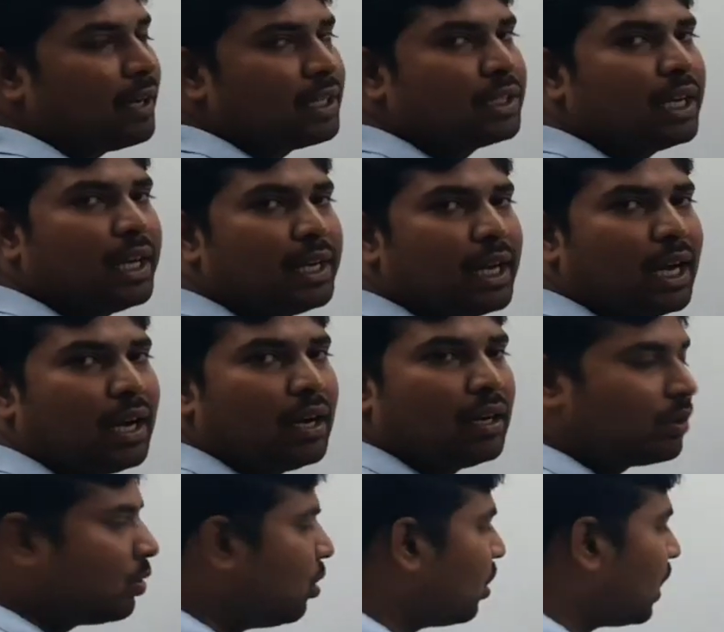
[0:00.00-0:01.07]

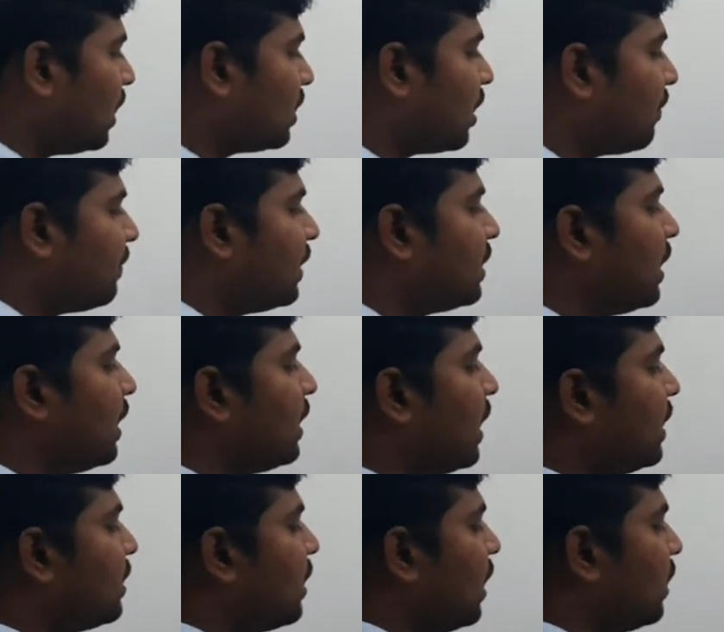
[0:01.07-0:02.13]
area
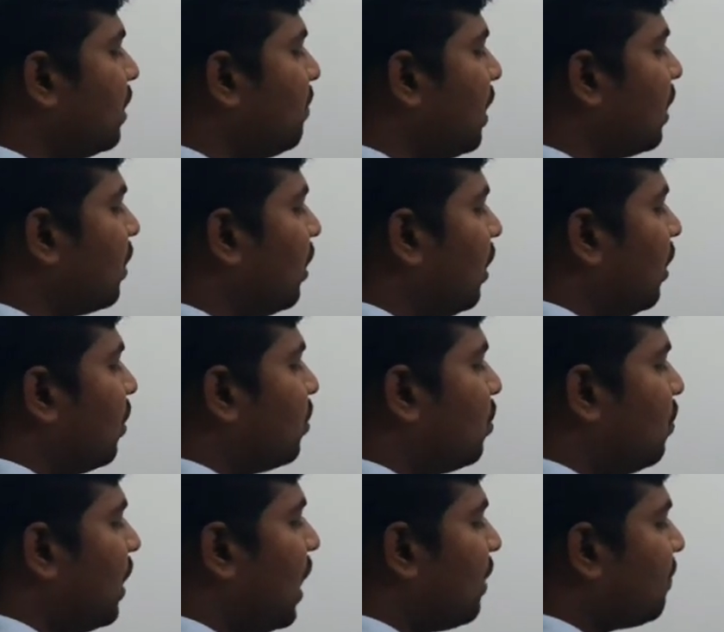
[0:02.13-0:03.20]
is nothing but
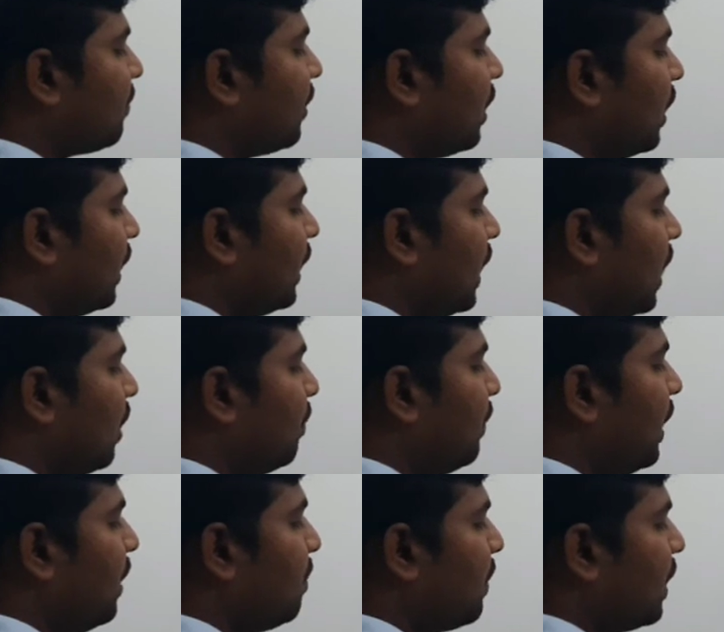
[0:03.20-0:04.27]
2 of
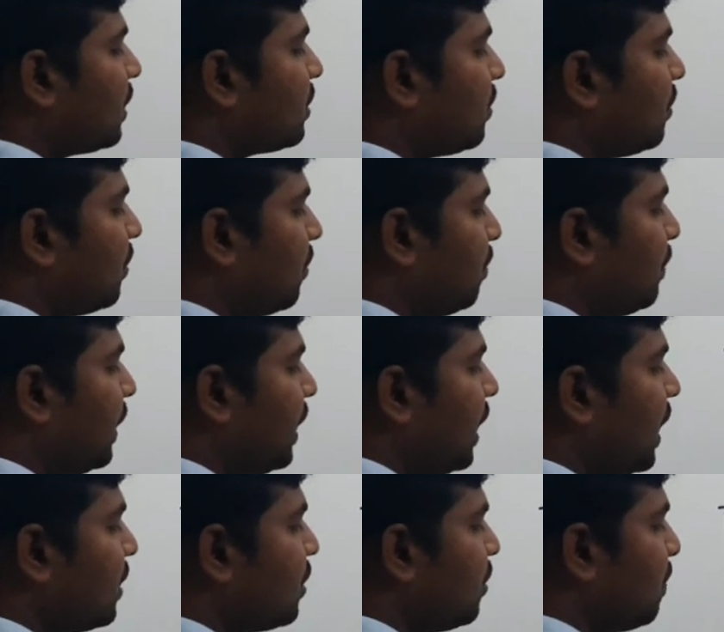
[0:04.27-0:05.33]
LB plus
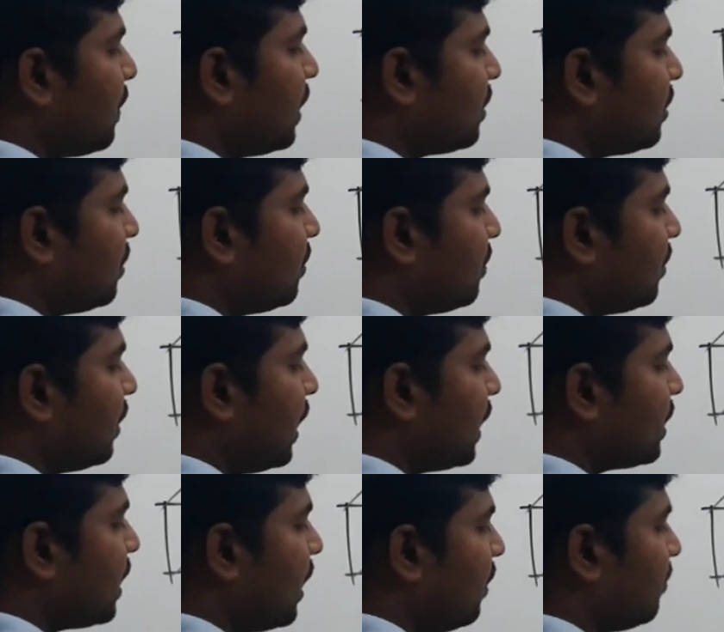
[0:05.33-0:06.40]
BH plus
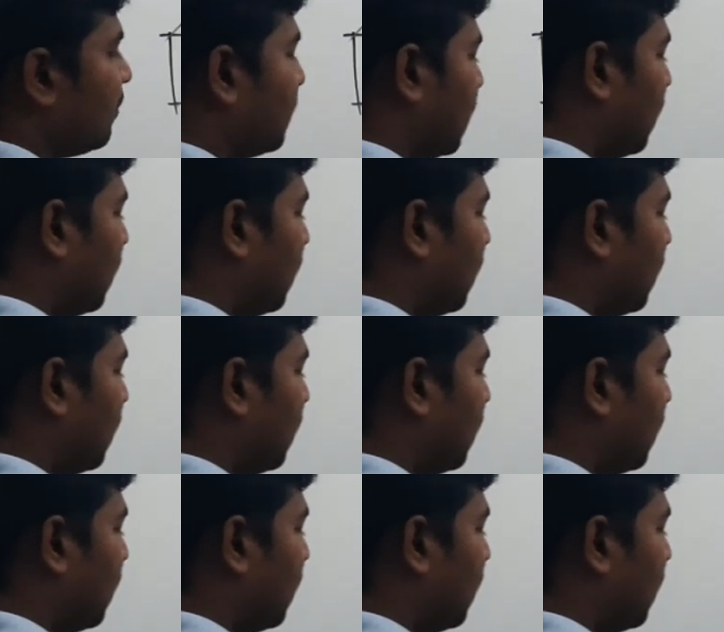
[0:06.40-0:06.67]
HL.